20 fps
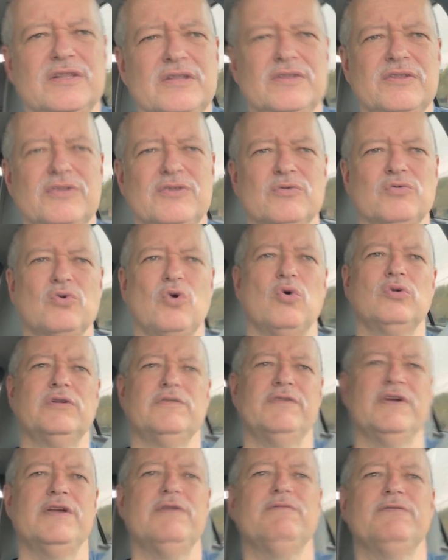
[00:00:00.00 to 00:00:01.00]
the role
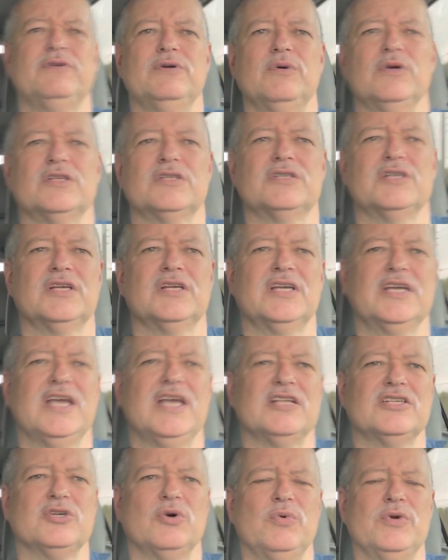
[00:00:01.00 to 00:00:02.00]
of influence.
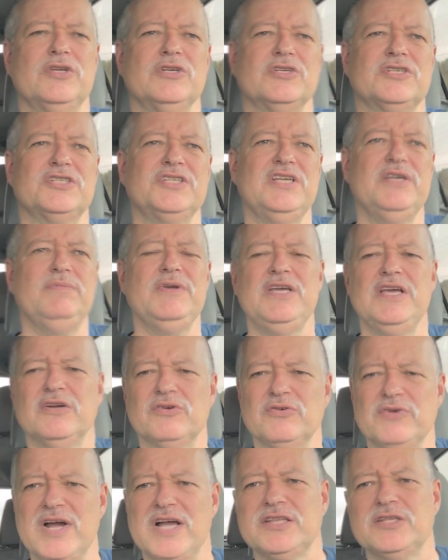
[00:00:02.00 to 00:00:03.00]
Again, so when you see me
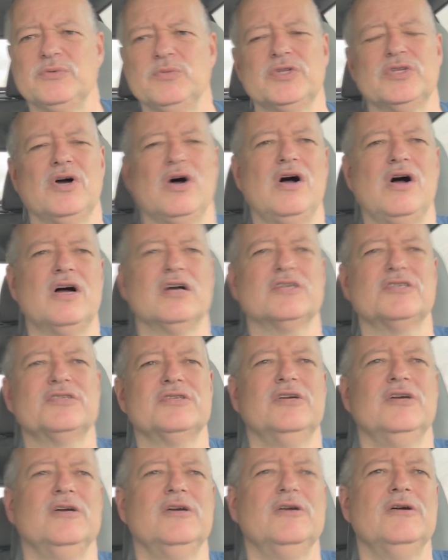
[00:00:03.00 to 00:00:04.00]
interacting with dogs,
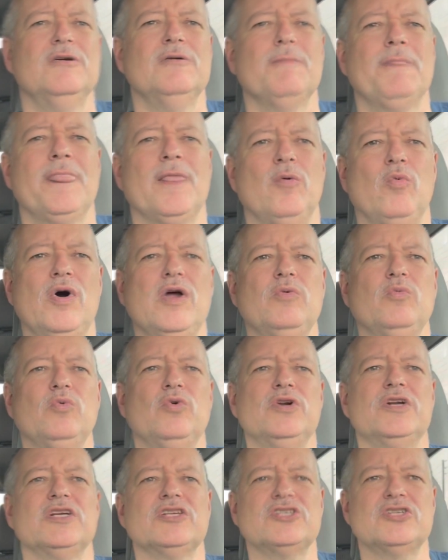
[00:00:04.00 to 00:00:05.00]
one
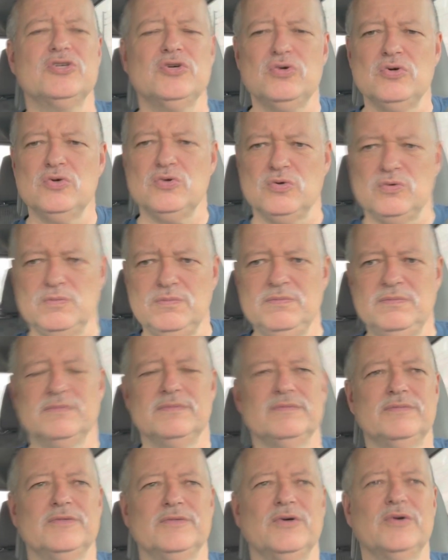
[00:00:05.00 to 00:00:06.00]
would
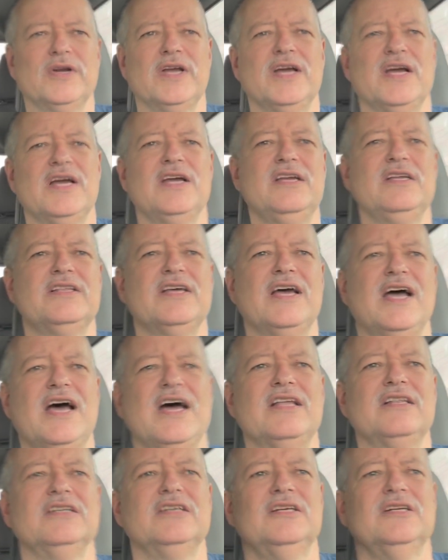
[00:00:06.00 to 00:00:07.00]
assume, okay,
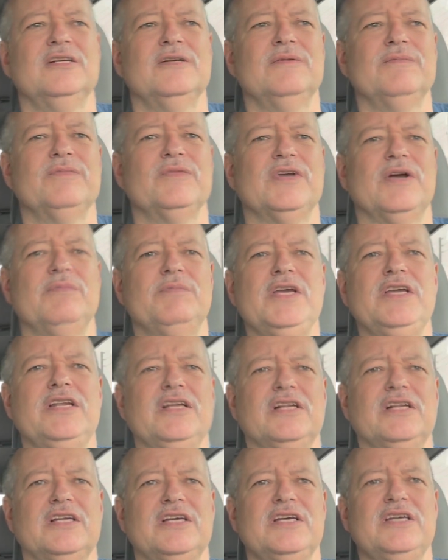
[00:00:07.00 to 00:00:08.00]
that
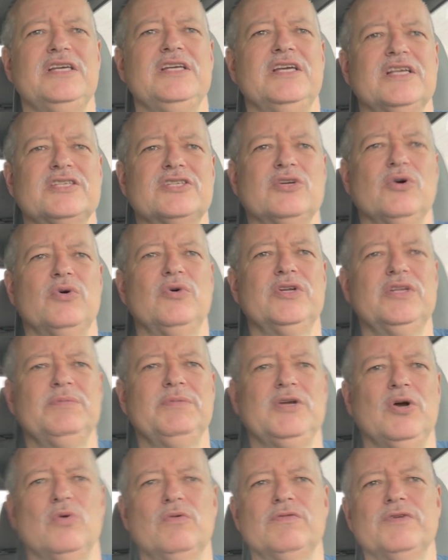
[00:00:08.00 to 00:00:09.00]
immediately it's going to
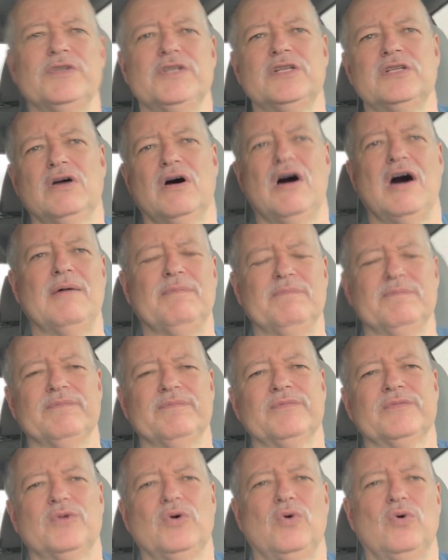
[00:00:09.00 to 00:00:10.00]
be over the top.
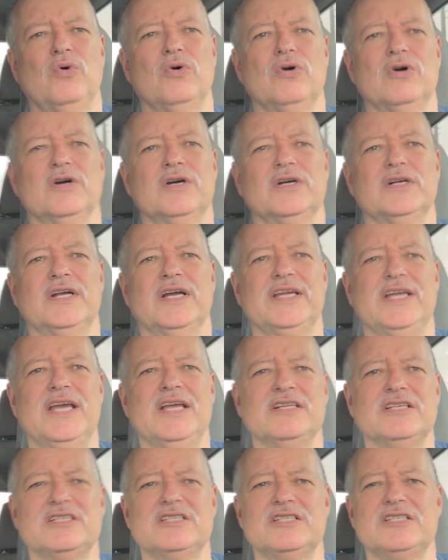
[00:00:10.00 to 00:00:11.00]
Or
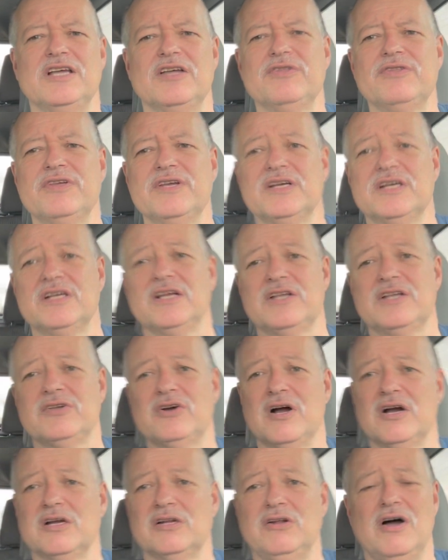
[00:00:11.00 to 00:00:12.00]
again, this is the other thing I
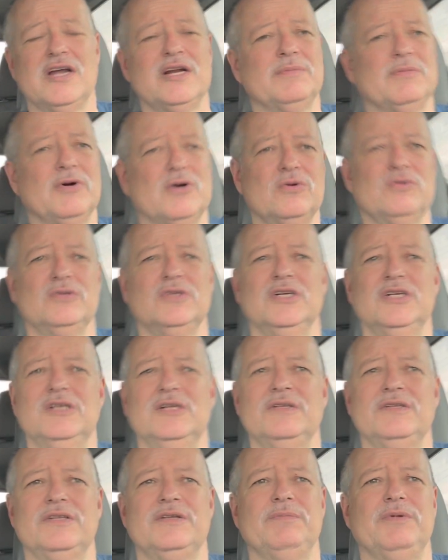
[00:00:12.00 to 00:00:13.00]
talk a lot about,
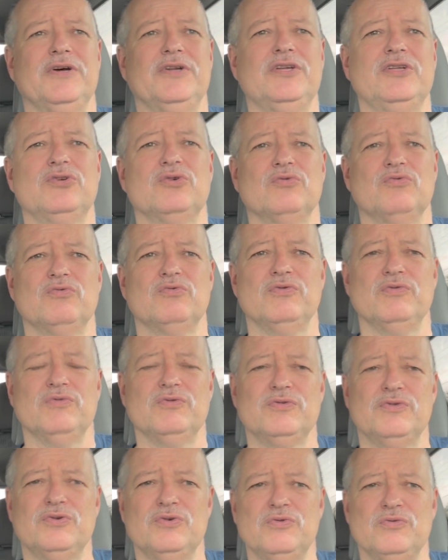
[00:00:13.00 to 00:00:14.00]
the ability to
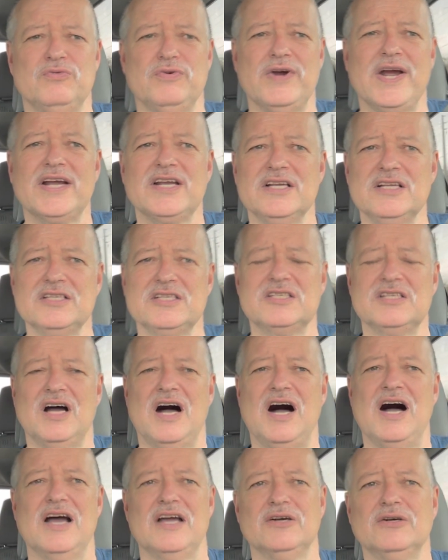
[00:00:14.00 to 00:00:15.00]

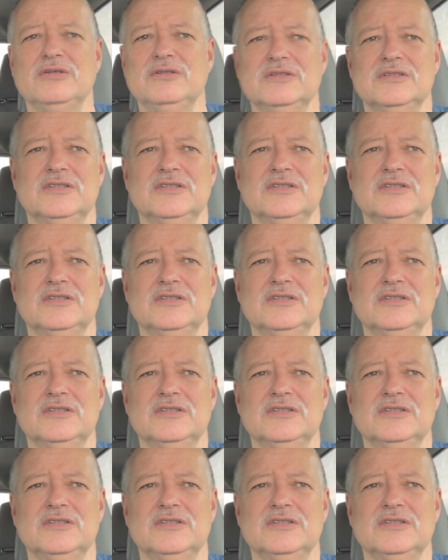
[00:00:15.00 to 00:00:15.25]
reconcile,